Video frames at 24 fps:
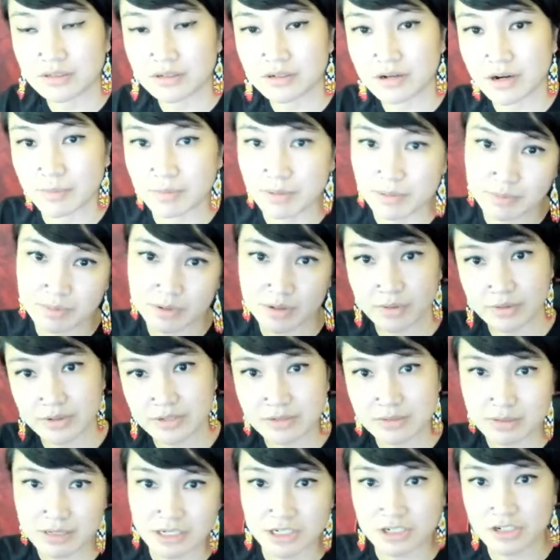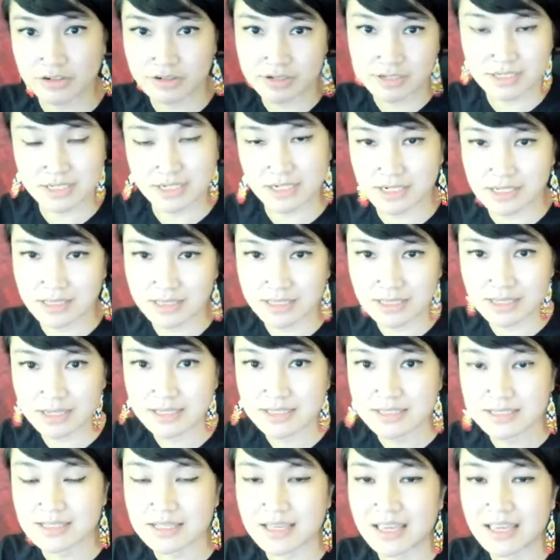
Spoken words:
are people going to be interested in this?